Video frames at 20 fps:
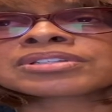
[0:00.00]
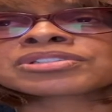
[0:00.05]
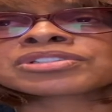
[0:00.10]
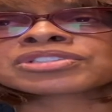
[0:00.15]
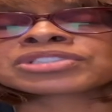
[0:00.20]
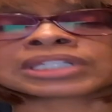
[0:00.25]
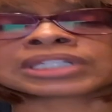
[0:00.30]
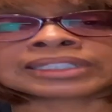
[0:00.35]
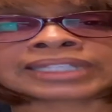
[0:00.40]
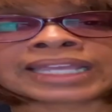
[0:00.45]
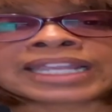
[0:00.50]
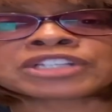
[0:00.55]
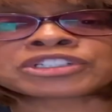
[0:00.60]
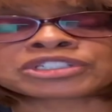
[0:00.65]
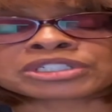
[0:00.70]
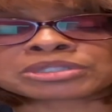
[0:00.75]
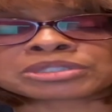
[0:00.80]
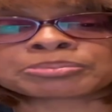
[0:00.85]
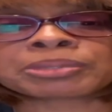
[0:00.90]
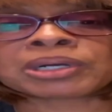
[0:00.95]

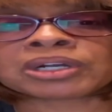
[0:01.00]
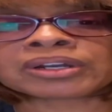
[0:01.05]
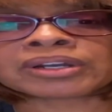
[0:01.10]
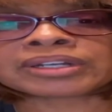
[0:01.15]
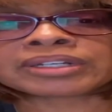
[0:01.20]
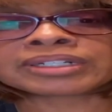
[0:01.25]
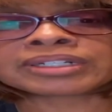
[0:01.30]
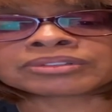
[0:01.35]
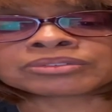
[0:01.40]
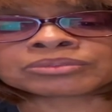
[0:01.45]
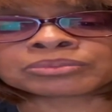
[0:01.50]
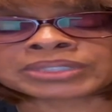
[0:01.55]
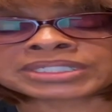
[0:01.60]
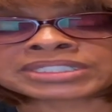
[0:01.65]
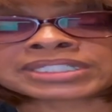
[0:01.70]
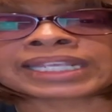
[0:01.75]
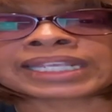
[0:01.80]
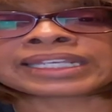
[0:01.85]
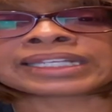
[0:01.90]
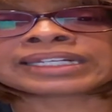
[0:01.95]
salacious part
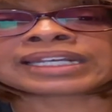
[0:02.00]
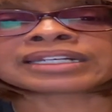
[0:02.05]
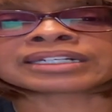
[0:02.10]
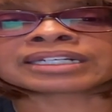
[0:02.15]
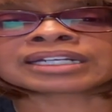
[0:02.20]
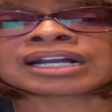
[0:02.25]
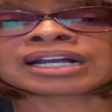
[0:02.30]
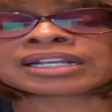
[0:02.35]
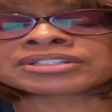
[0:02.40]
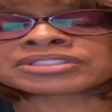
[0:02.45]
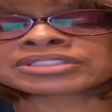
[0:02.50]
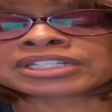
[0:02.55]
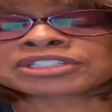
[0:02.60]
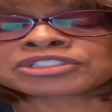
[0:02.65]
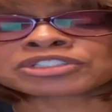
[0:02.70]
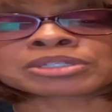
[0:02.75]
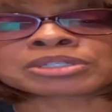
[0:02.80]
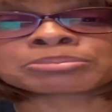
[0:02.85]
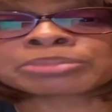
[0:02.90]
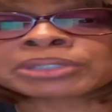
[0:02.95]
when taken out of
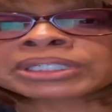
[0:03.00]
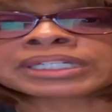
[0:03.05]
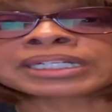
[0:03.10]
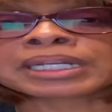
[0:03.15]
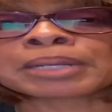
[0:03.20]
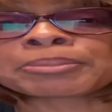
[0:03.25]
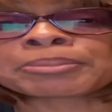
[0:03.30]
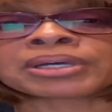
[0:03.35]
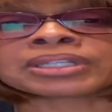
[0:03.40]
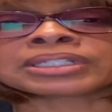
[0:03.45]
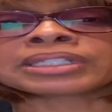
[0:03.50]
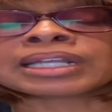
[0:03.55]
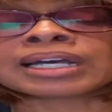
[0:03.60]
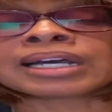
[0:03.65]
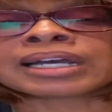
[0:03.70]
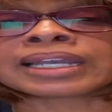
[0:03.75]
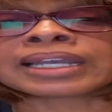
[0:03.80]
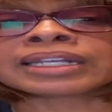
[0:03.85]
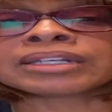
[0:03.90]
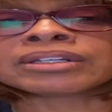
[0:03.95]
context and put it up
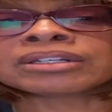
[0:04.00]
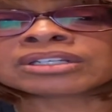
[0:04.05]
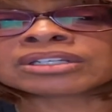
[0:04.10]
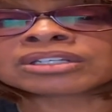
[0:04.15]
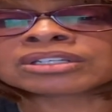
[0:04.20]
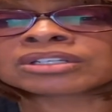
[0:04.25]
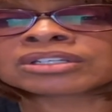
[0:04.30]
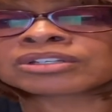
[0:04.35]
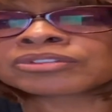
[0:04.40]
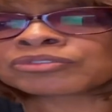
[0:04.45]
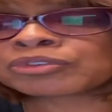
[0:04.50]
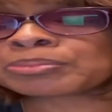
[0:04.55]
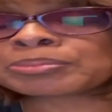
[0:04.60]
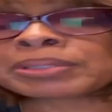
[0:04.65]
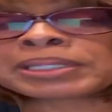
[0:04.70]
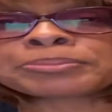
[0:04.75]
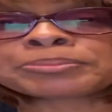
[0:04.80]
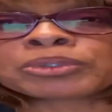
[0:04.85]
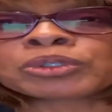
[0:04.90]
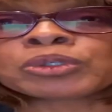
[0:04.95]
online for
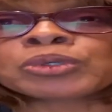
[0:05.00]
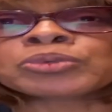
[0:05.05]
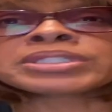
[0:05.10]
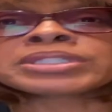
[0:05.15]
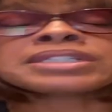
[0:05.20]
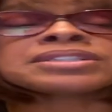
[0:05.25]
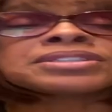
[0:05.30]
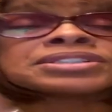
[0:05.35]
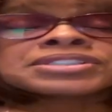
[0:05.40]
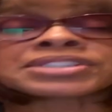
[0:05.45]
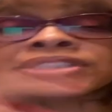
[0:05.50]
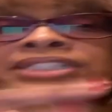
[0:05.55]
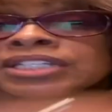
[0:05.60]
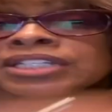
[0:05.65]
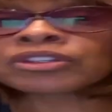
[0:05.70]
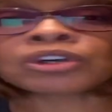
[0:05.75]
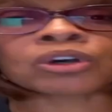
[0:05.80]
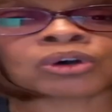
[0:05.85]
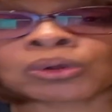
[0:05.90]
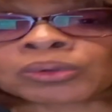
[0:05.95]
people who didn't
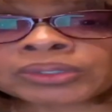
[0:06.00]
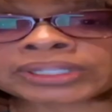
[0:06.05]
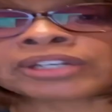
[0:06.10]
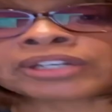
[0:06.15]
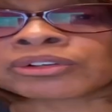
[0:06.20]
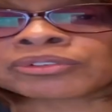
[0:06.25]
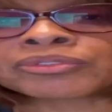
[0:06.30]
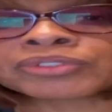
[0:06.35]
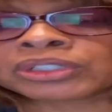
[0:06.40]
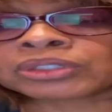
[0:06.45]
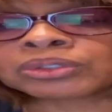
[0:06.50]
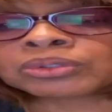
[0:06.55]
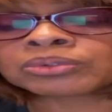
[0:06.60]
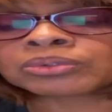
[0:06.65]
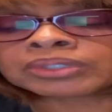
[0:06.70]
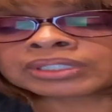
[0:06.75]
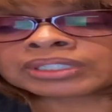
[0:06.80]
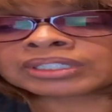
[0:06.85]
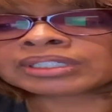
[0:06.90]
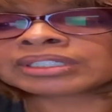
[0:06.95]
see the whole
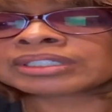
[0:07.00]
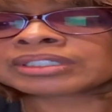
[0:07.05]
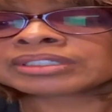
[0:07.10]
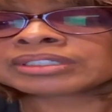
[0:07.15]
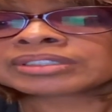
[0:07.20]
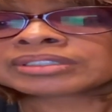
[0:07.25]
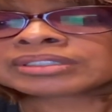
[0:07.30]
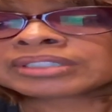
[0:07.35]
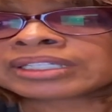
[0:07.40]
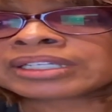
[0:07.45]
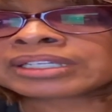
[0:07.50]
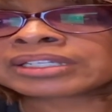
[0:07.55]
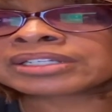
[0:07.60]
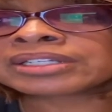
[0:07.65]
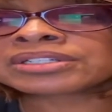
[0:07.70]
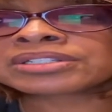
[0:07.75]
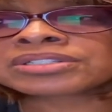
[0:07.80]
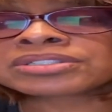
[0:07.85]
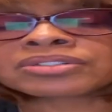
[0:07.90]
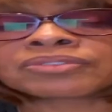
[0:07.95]
interview
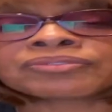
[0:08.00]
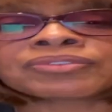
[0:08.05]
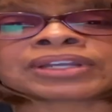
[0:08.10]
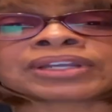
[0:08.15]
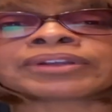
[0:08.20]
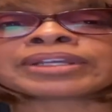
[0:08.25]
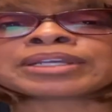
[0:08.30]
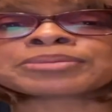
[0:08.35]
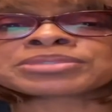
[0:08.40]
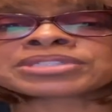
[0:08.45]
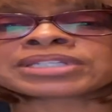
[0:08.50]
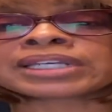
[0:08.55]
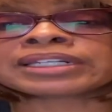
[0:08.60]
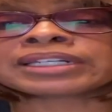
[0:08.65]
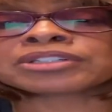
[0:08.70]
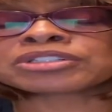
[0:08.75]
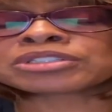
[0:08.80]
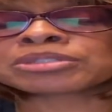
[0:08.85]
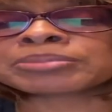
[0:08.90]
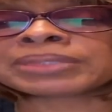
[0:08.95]
is very
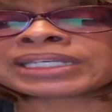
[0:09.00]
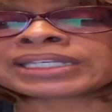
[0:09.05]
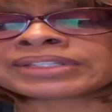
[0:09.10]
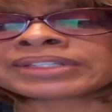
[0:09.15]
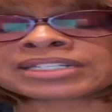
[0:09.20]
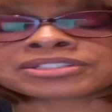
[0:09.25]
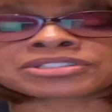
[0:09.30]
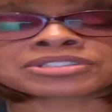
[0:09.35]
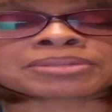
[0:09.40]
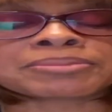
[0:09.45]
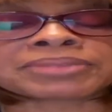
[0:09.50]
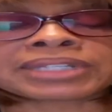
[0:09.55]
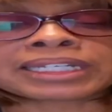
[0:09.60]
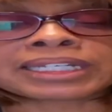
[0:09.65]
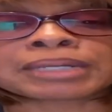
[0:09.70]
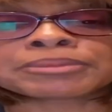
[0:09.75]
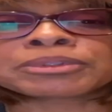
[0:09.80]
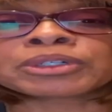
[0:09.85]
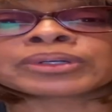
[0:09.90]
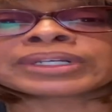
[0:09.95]
upsetting to me, and that's
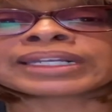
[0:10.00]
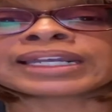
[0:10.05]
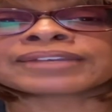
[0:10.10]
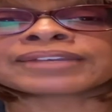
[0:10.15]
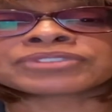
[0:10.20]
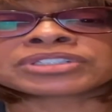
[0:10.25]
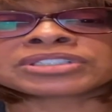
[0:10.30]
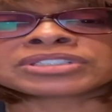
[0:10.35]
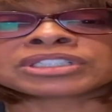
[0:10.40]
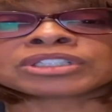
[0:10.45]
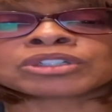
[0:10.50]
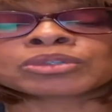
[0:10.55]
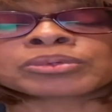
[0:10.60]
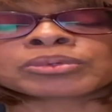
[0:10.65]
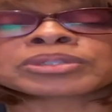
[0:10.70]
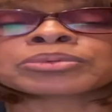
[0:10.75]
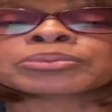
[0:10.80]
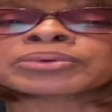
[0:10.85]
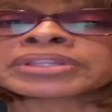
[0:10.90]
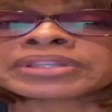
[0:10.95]
something I'm going to have to deal
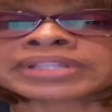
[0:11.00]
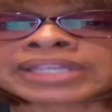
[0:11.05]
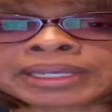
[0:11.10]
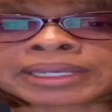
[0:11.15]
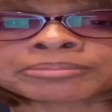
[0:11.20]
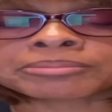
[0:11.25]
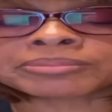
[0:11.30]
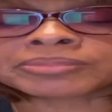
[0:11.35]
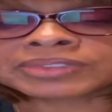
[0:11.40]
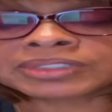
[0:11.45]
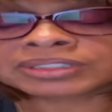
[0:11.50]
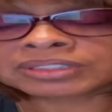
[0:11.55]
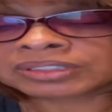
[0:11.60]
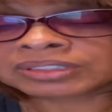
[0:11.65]
with with them.